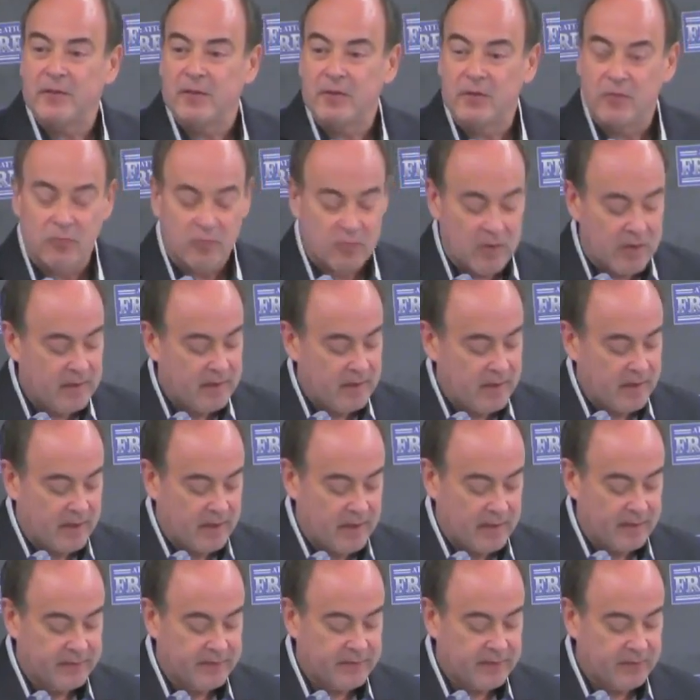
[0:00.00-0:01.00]
to
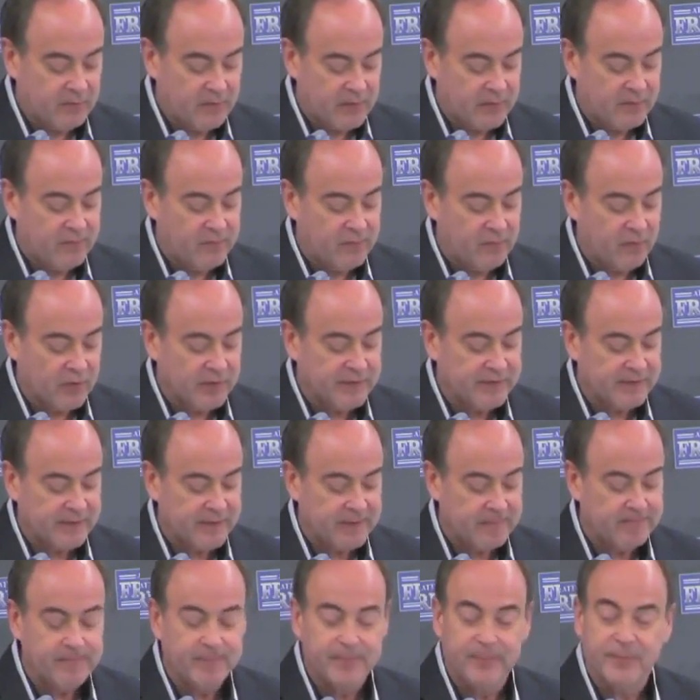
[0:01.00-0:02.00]
enforce
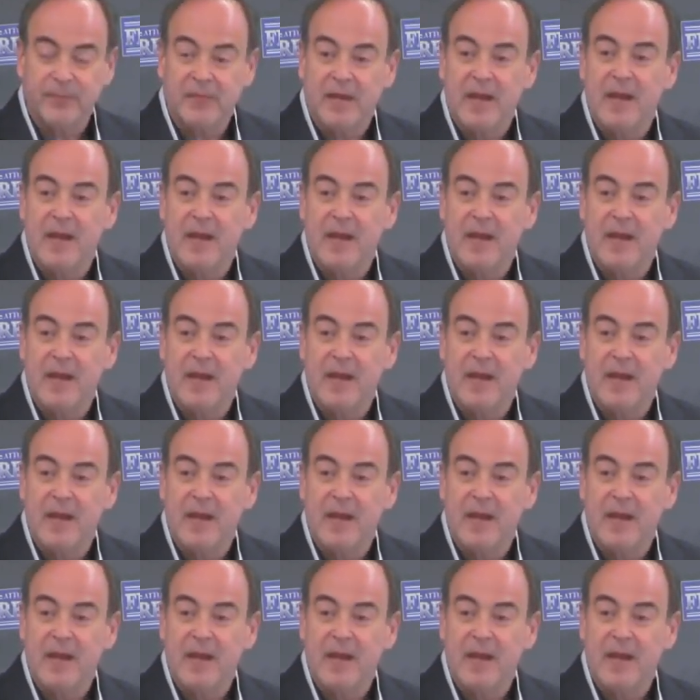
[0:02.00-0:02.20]
them.